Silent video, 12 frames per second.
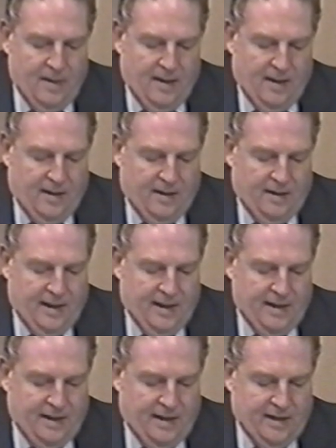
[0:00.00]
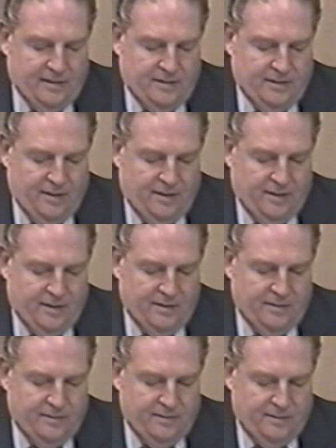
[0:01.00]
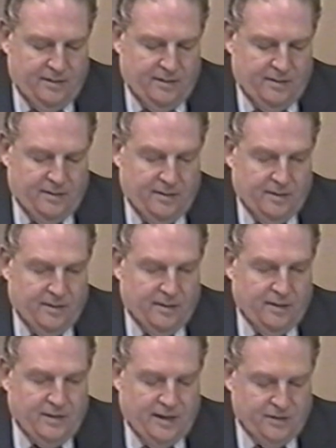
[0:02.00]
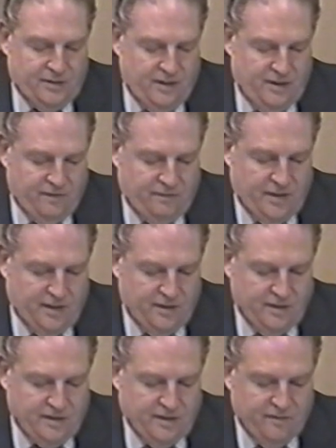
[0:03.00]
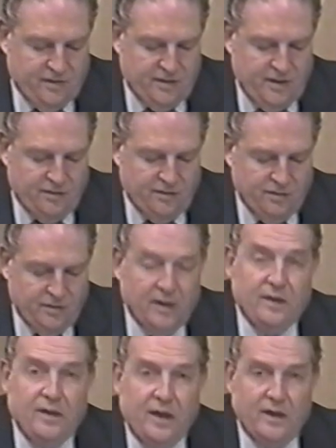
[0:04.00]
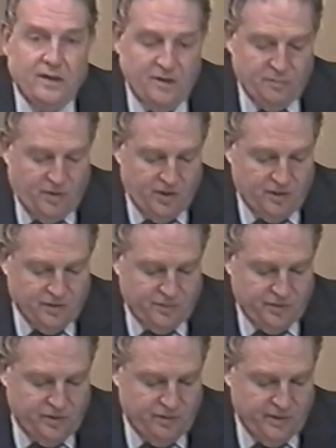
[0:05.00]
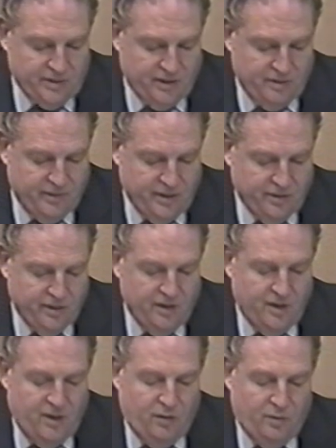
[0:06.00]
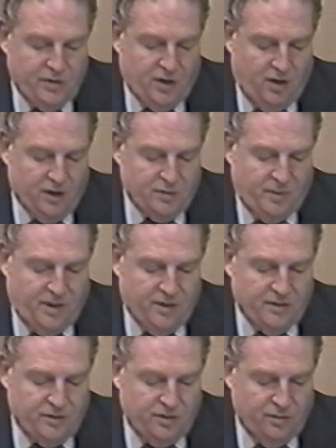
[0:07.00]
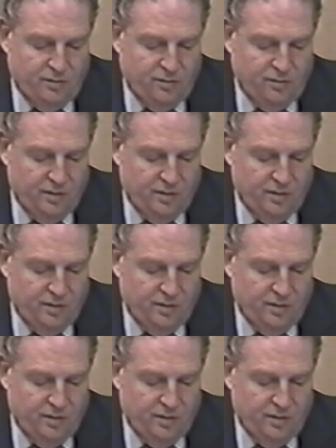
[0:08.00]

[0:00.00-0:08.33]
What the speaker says: and at a density of 10 to the 17th to 10 to the 18th particles per cubic centimeter, which corresponds to